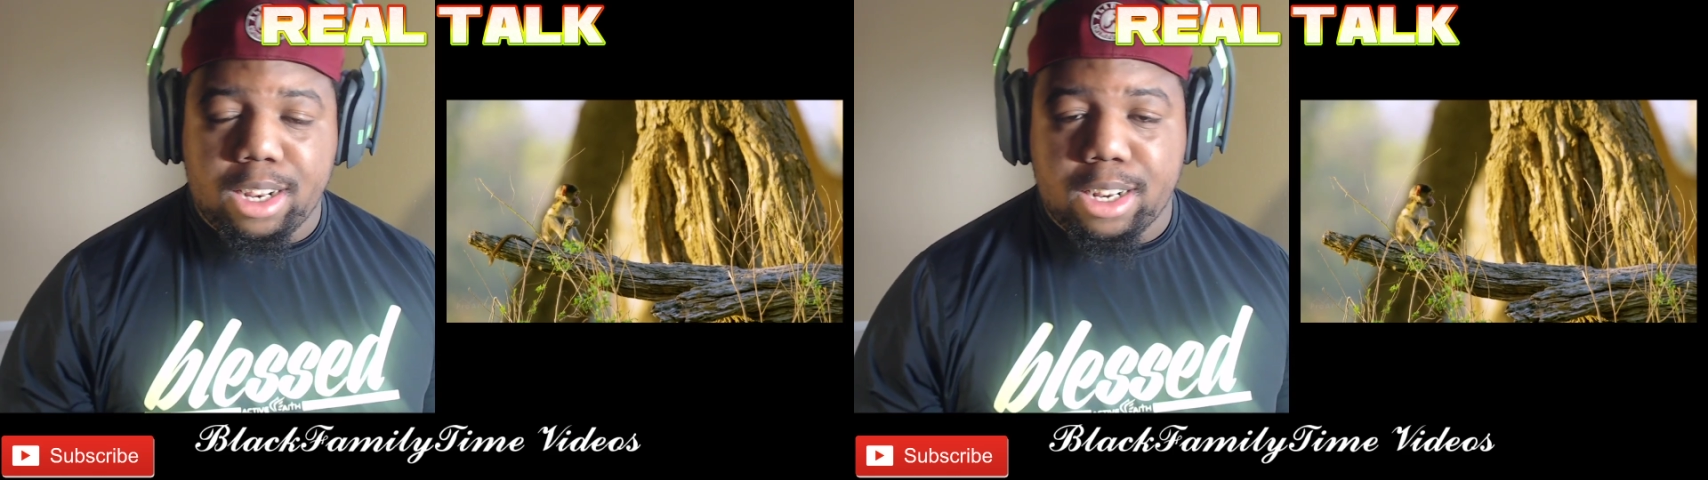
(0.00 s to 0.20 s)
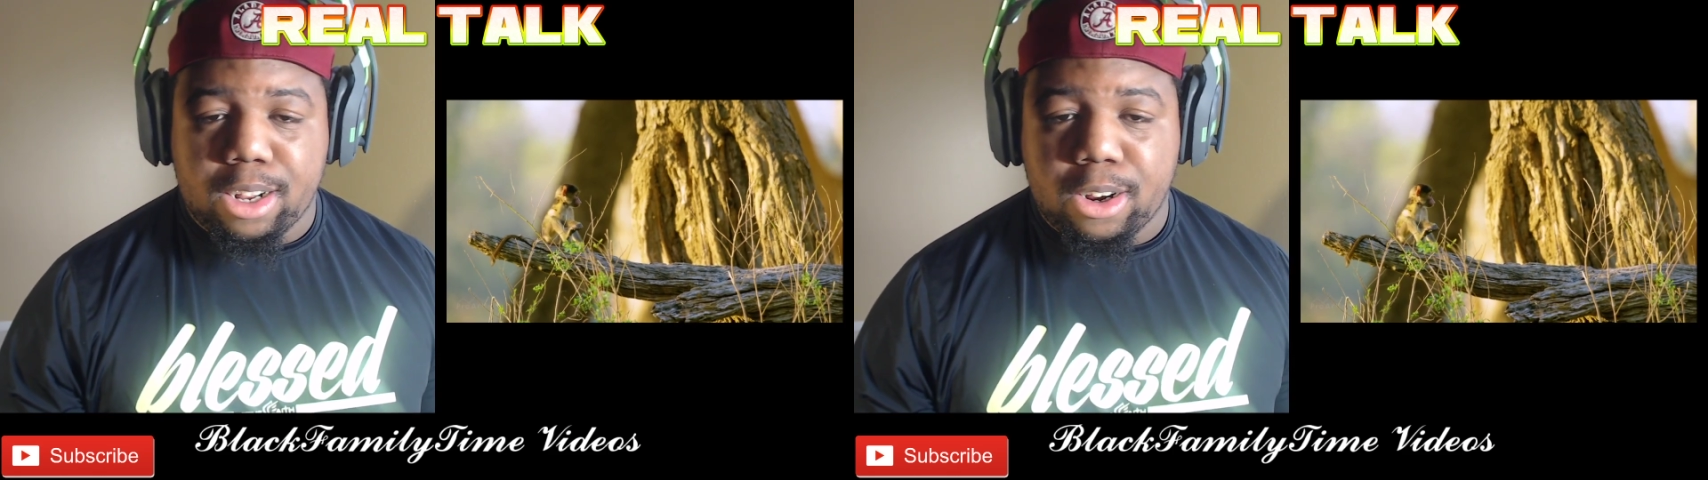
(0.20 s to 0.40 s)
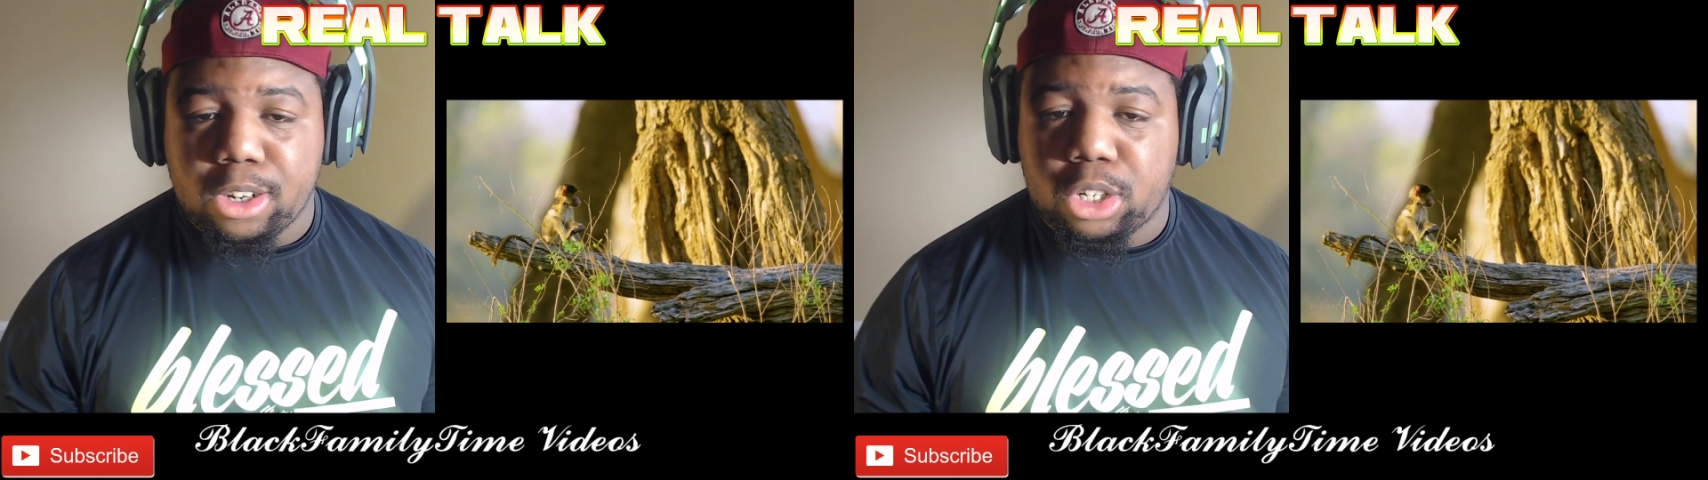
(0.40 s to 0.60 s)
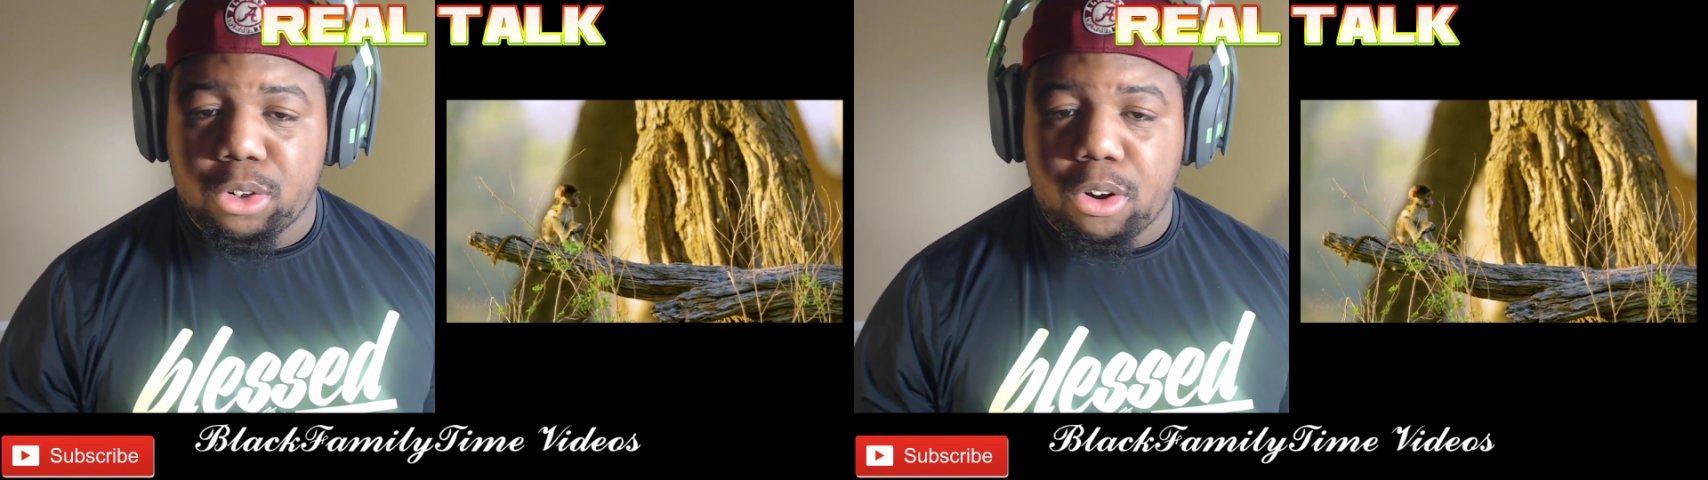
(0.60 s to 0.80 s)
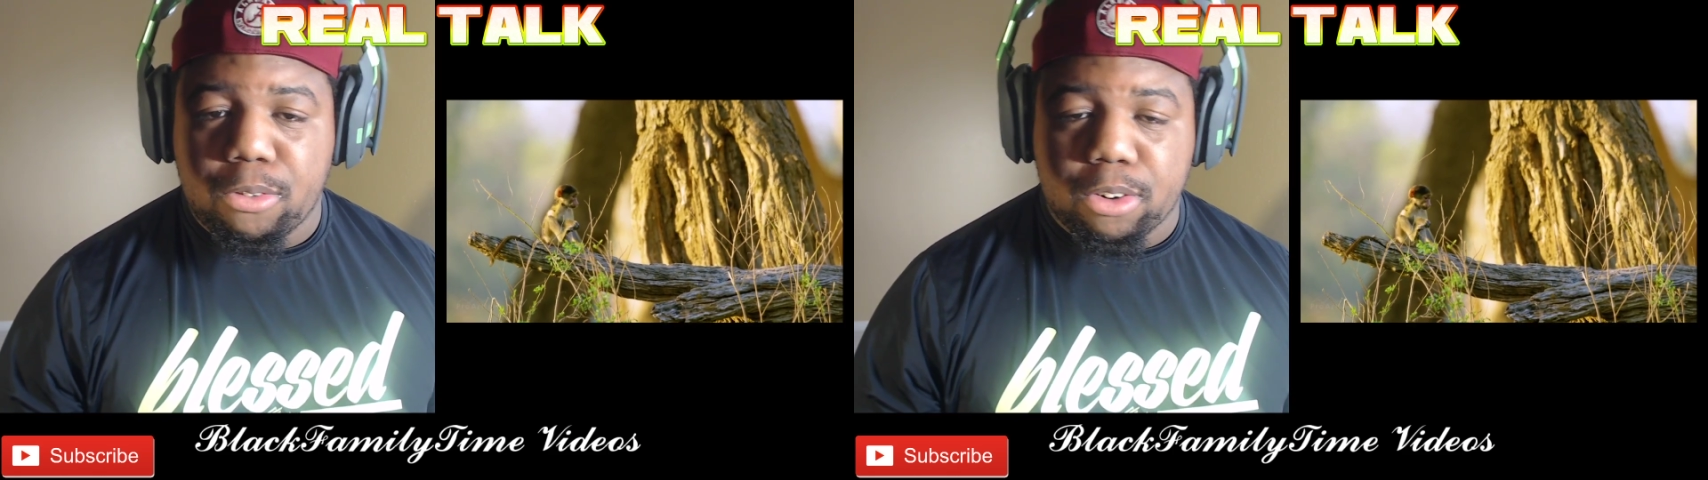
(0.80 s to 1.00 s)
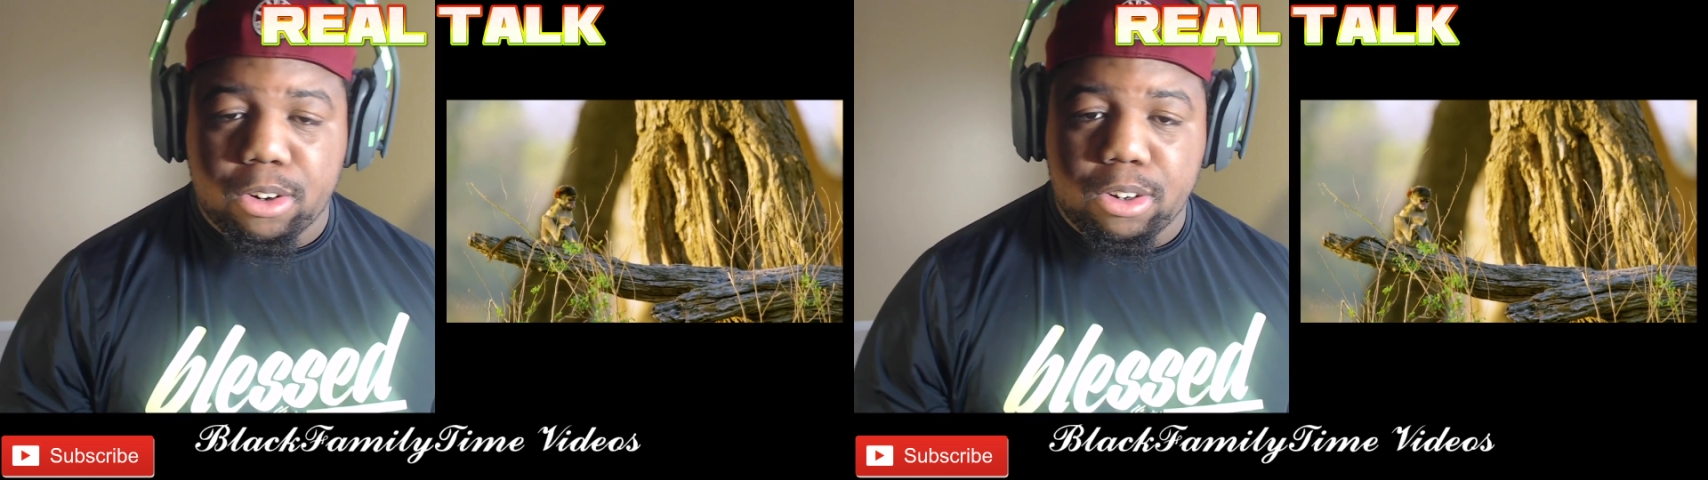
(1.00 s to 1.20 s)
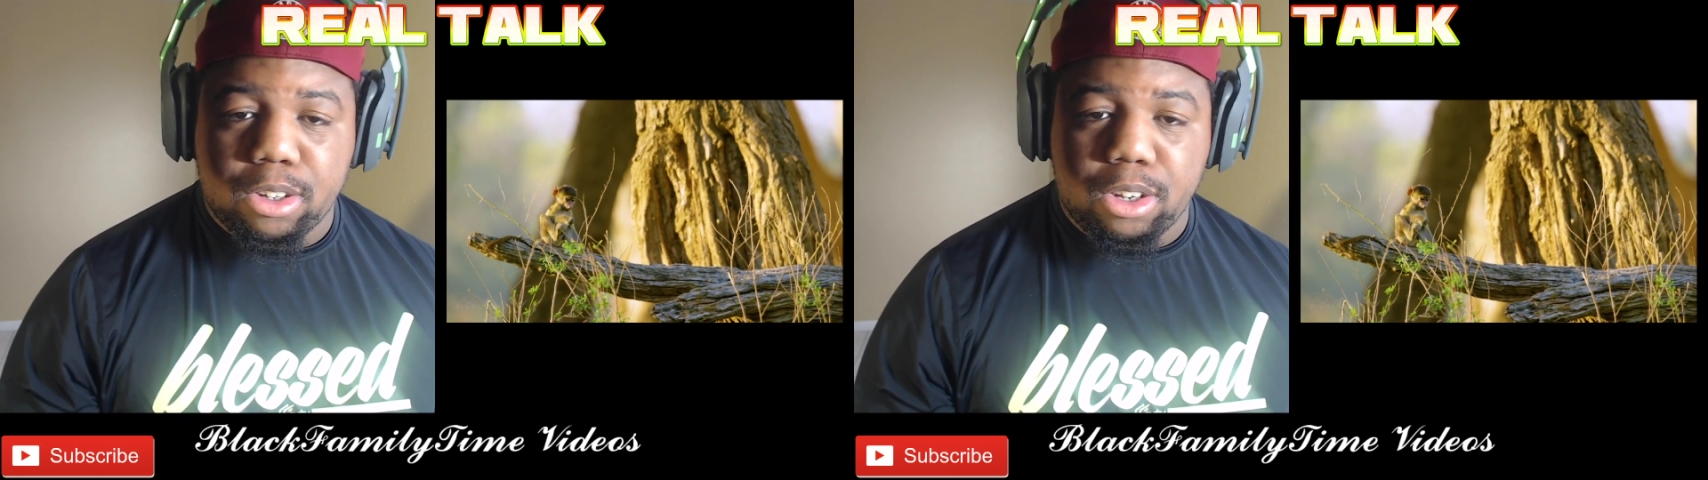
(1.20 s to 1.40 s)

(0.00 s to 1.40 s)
to hurt you over,